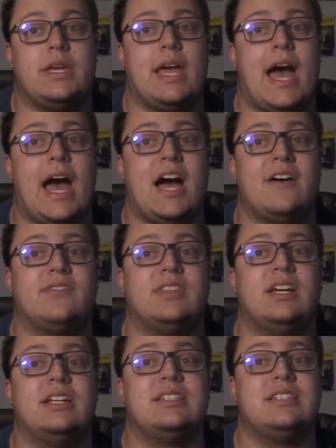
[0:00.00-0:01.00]
we have
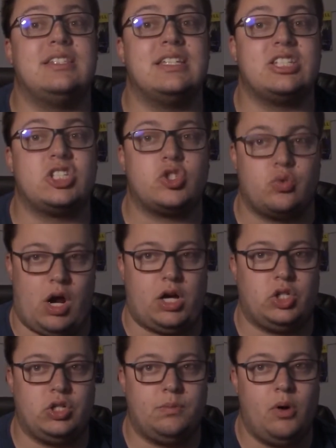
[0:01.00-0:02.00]
the
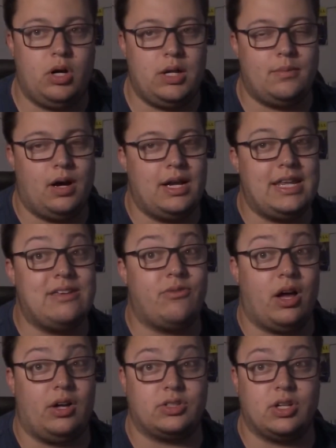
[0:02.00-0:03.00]
Destruction Pokemon
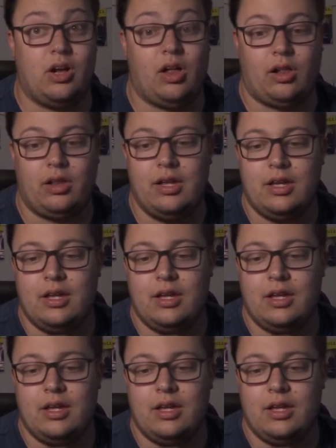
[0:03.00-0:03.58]
Yveltal.